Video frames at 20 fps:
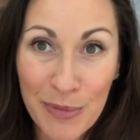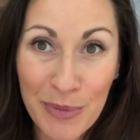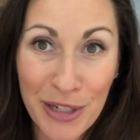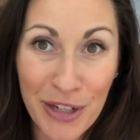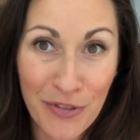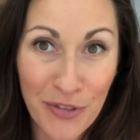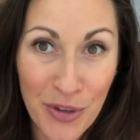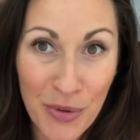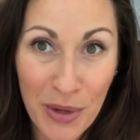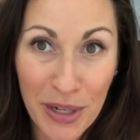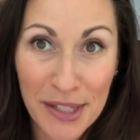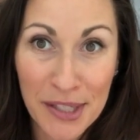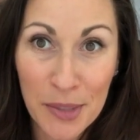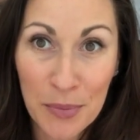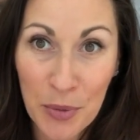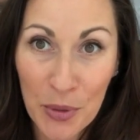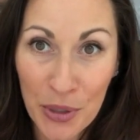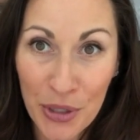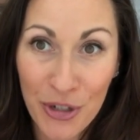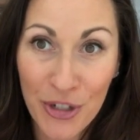but if you want to
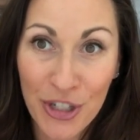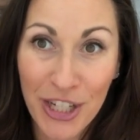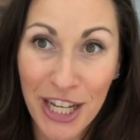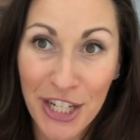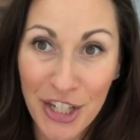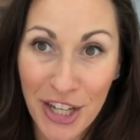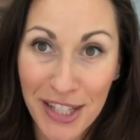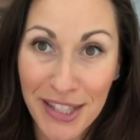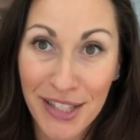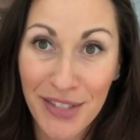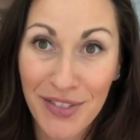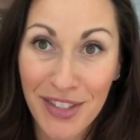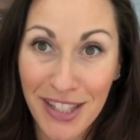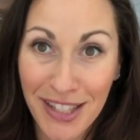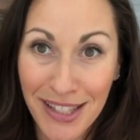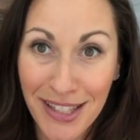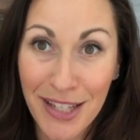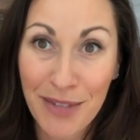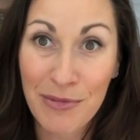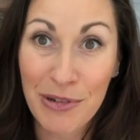support your digestive
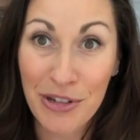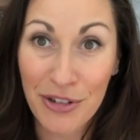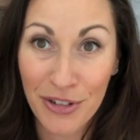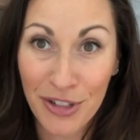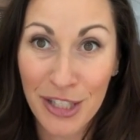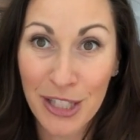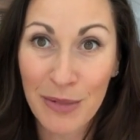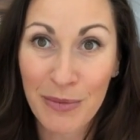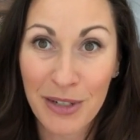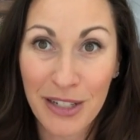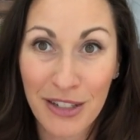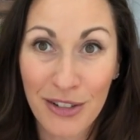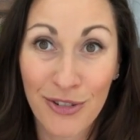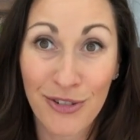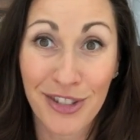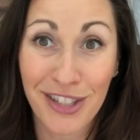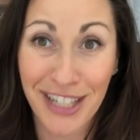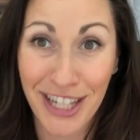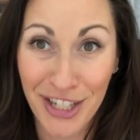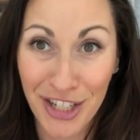system and you're someone
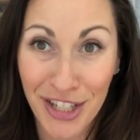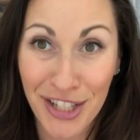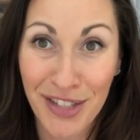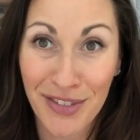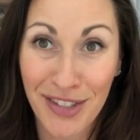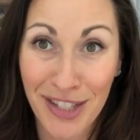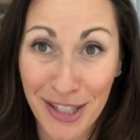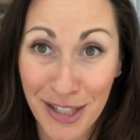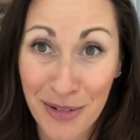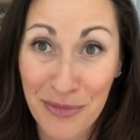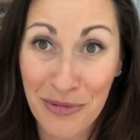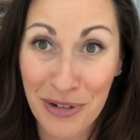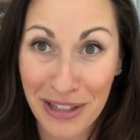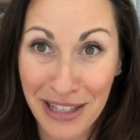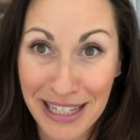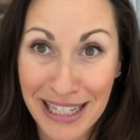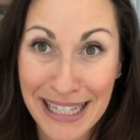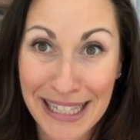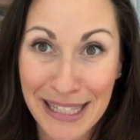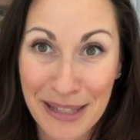whose digestive system
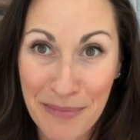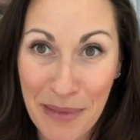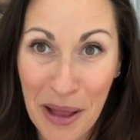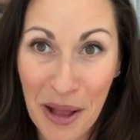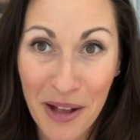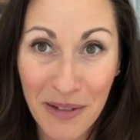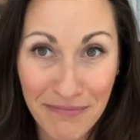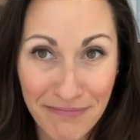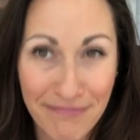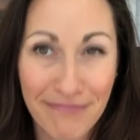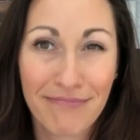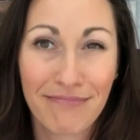really needs some help,